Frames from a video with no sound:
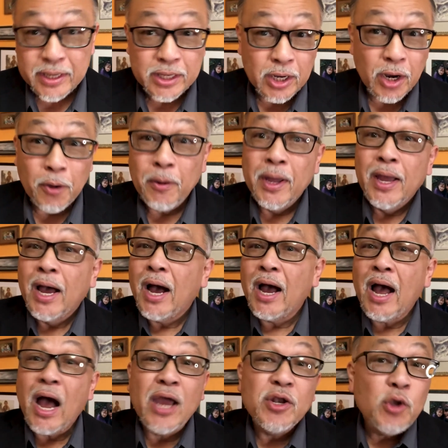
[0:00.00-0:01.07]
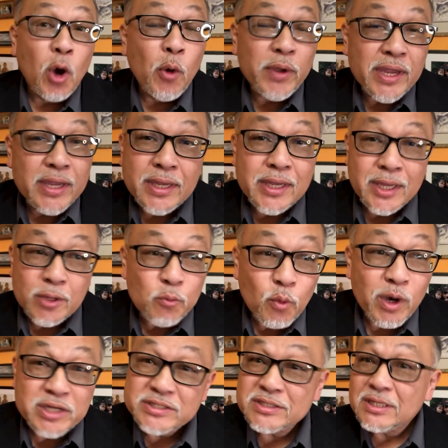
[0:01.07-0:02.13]
You know, I know he
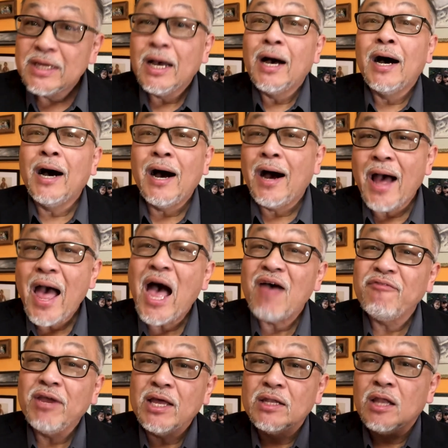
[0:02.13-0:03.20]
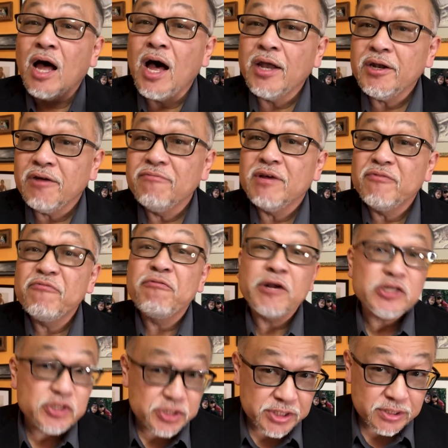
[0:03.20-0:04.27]
was having a lot of
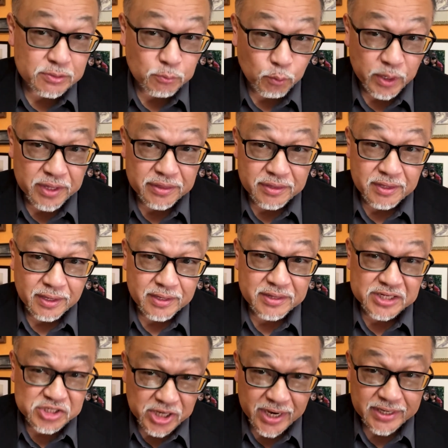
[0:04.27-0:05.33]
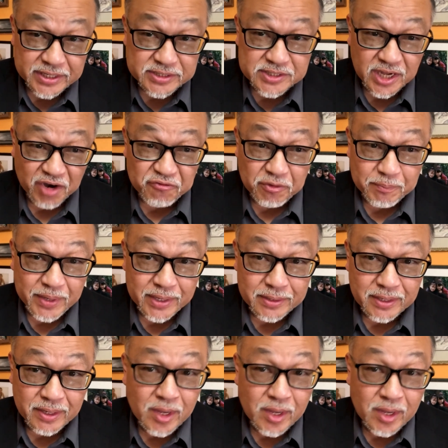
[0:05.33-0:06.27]
friction with the Chinese government,